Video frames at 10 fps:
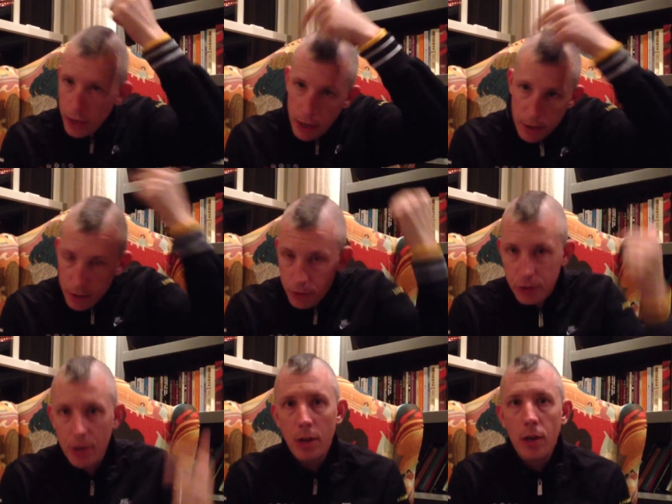
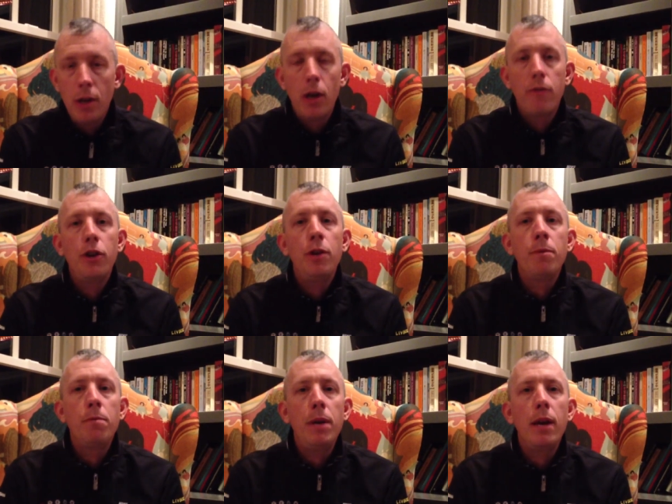ears of a
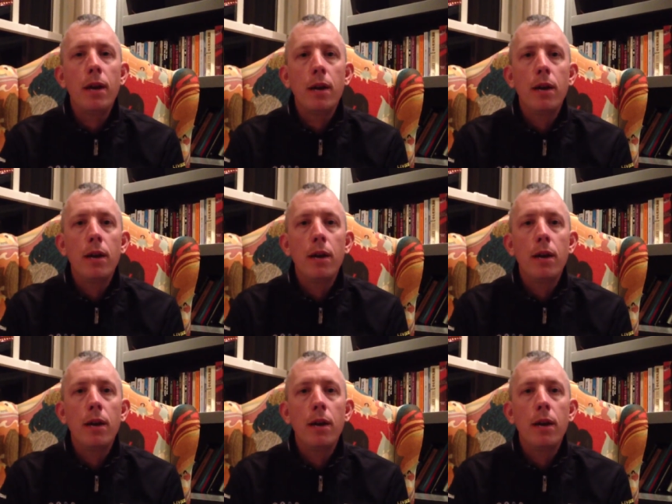human being.